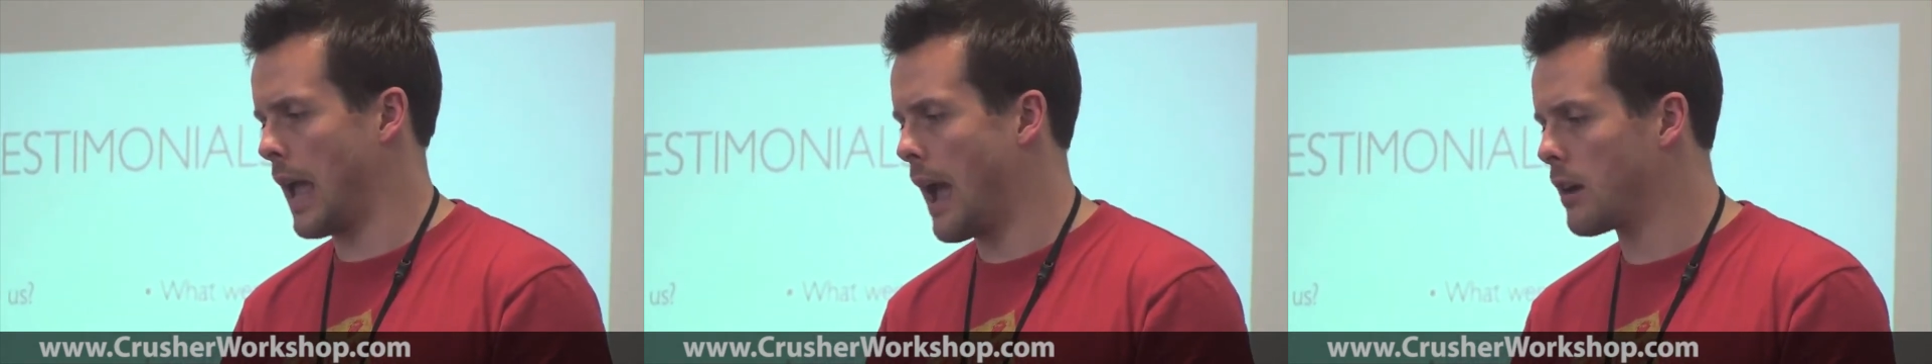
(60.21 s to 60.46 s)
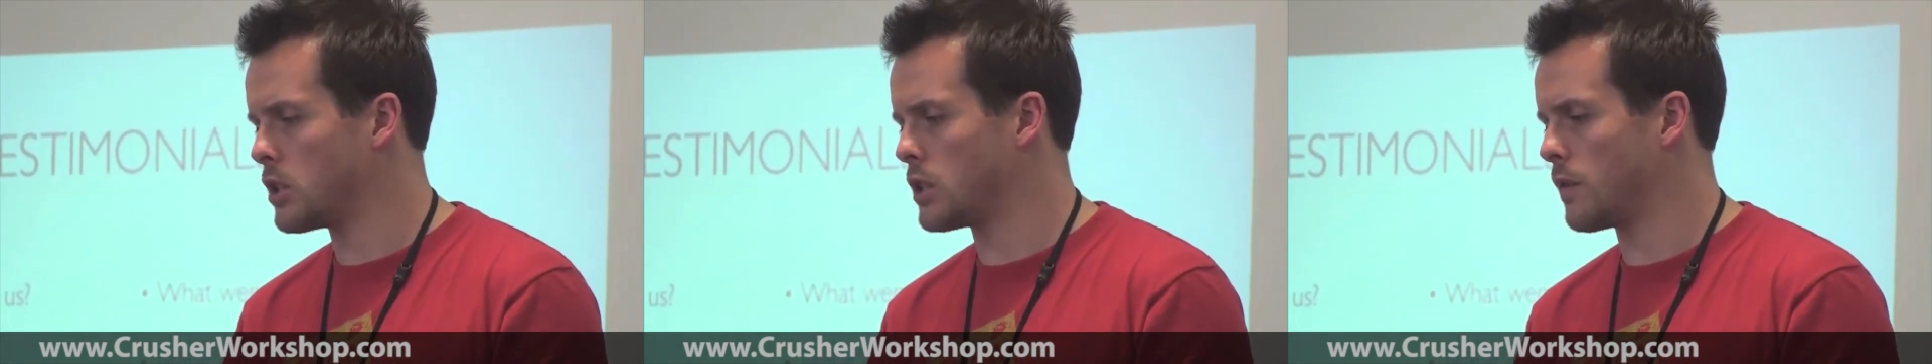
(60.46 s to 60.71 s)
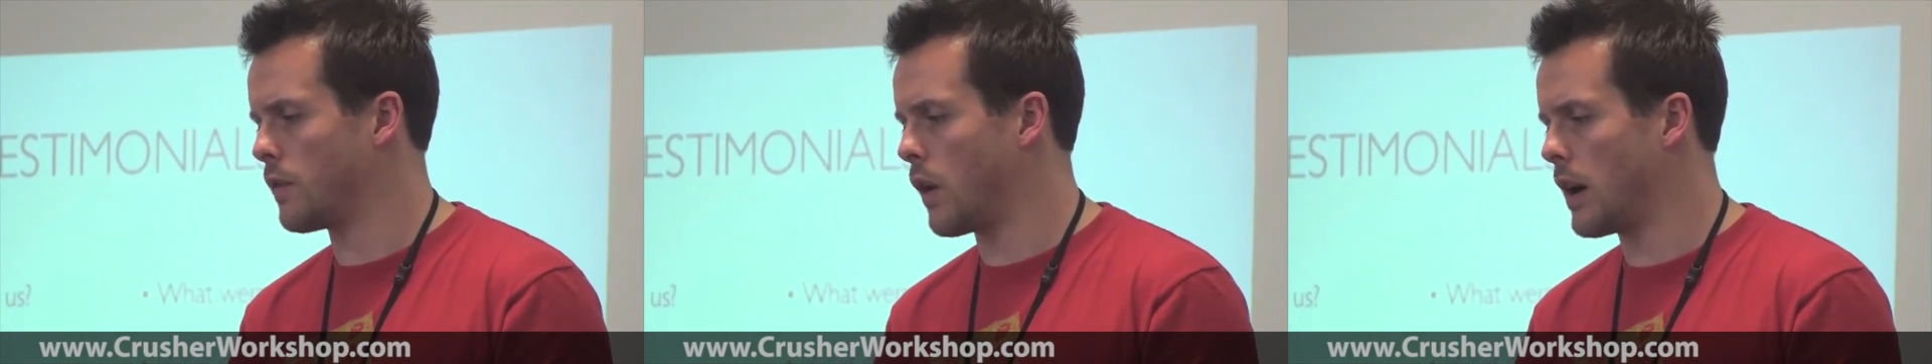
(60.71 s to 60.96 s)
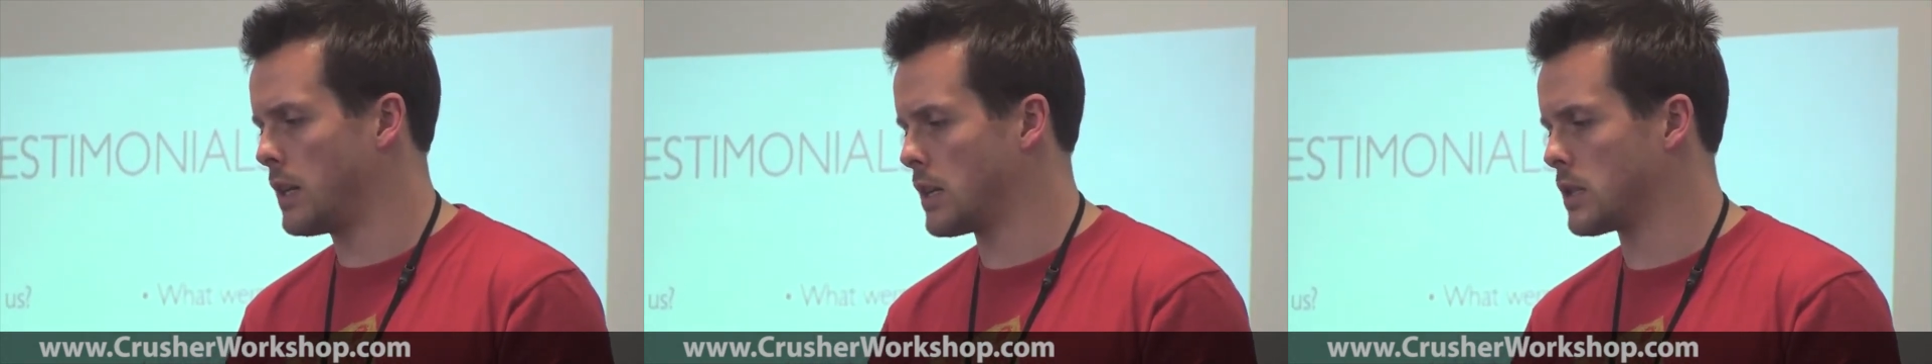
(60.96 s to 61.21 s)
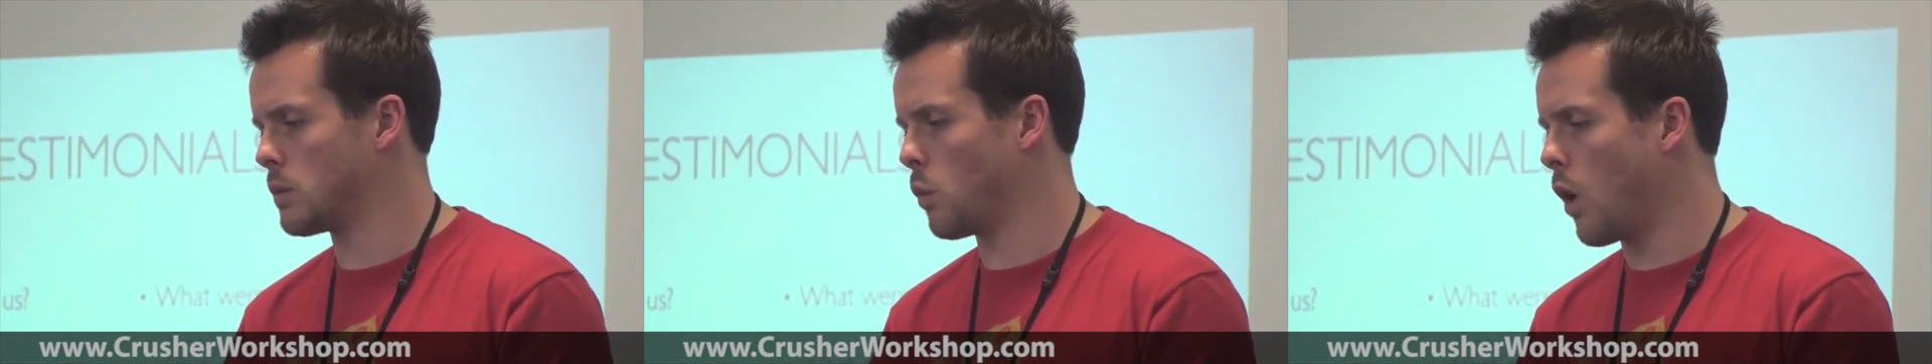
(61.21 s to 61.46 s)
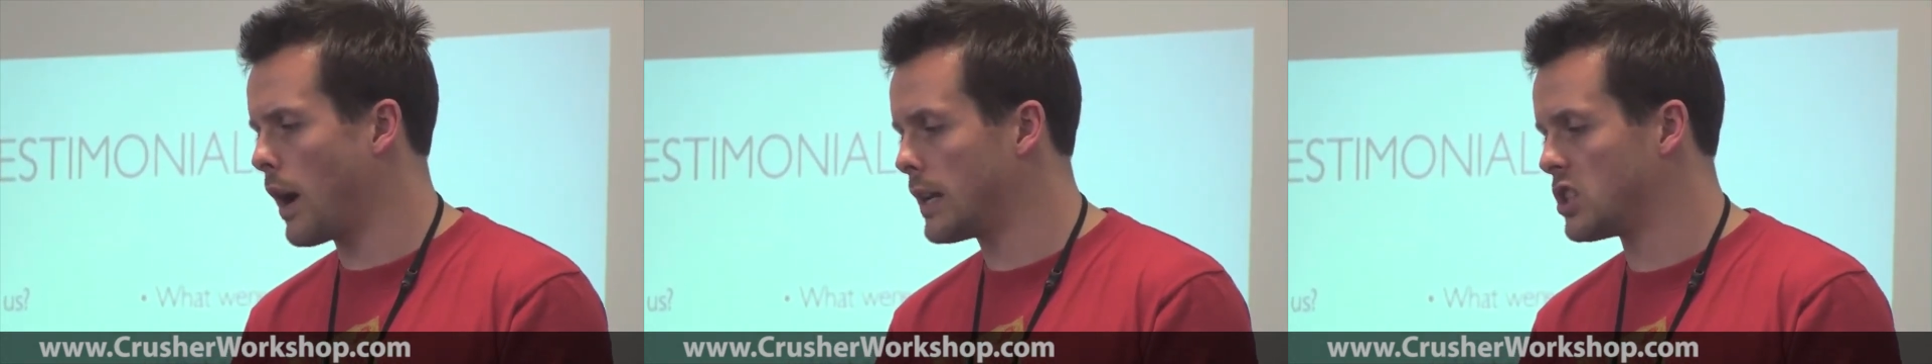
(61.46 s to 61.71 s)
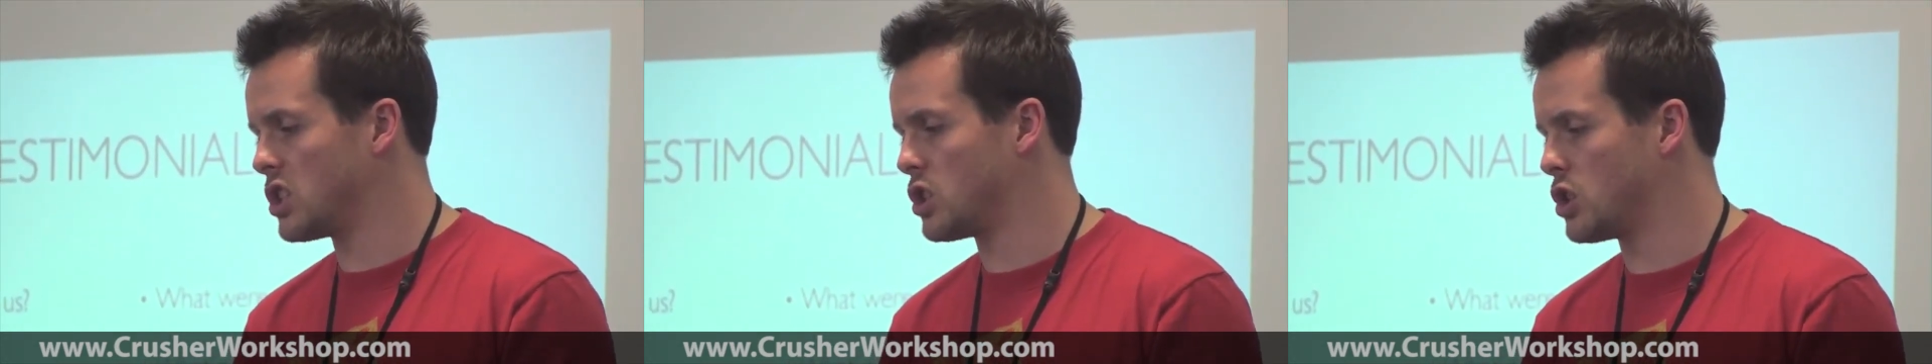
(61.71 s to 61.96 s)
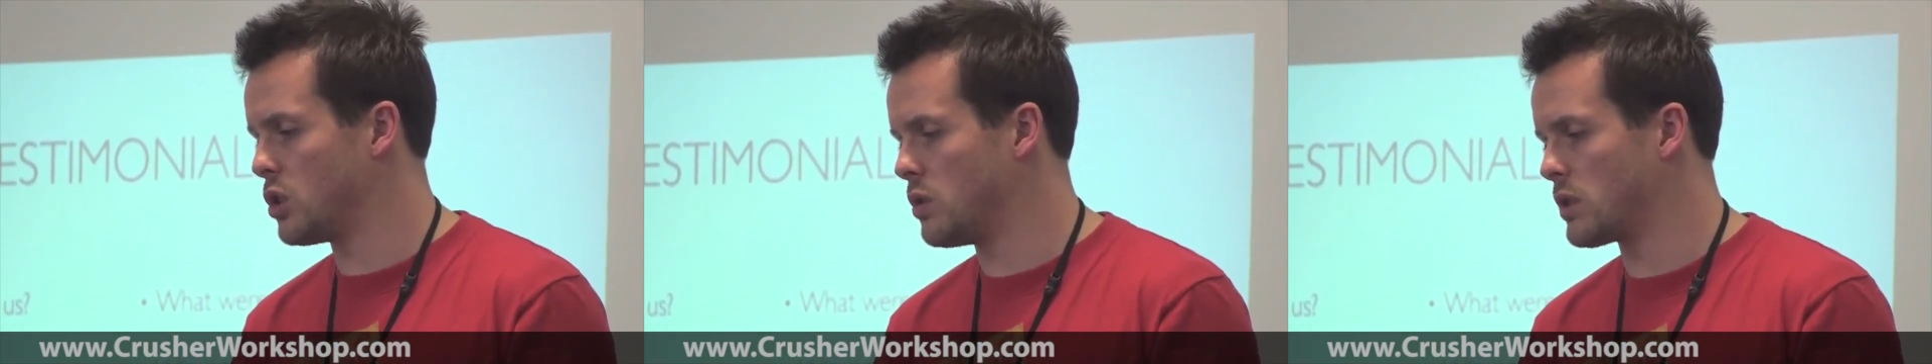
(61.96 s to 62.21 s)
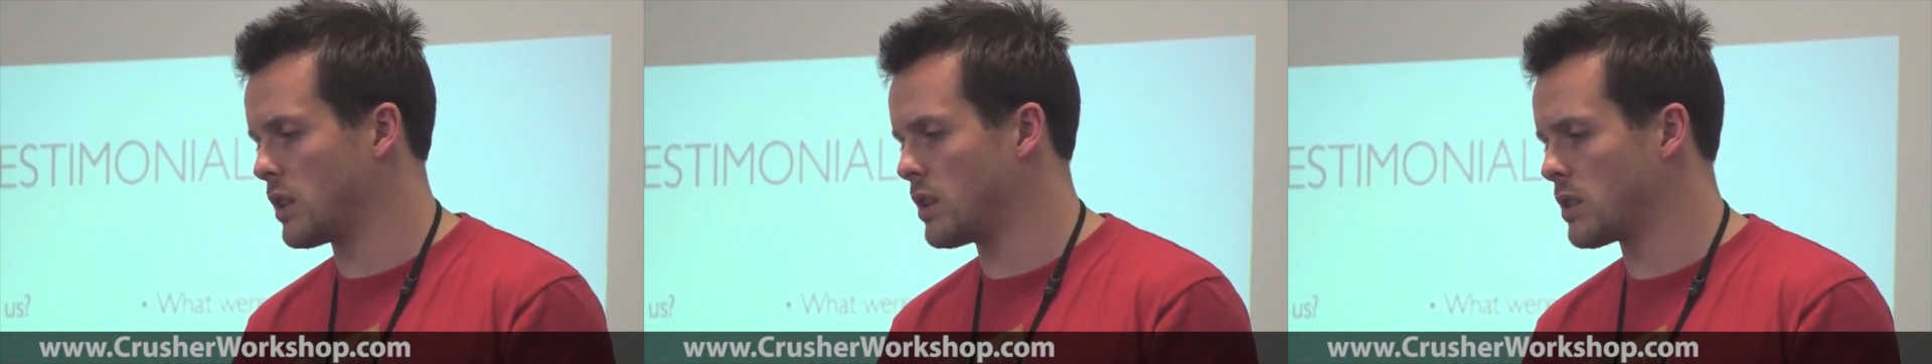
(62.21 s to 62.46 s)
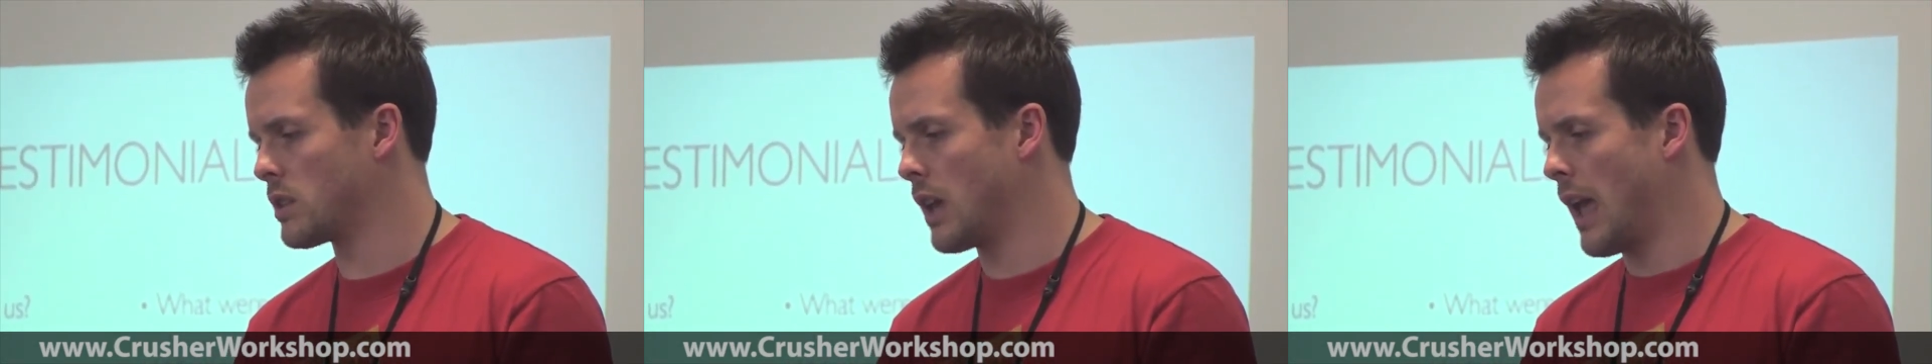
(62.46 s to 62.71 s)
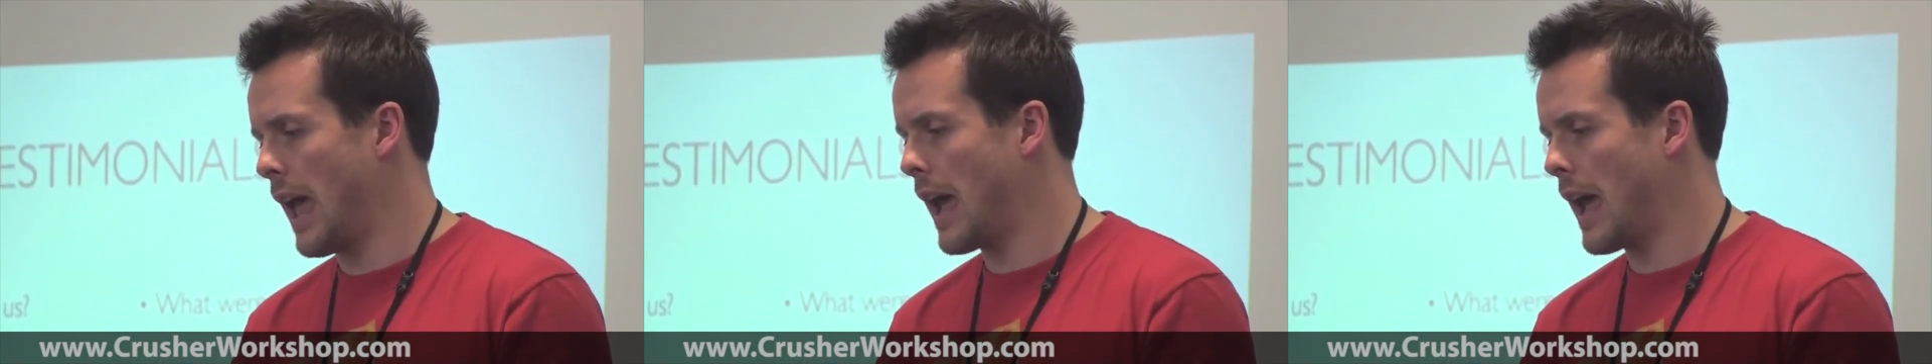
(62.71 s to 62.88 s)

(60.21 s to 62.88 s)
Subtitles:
How did you find us? Why did you choose us?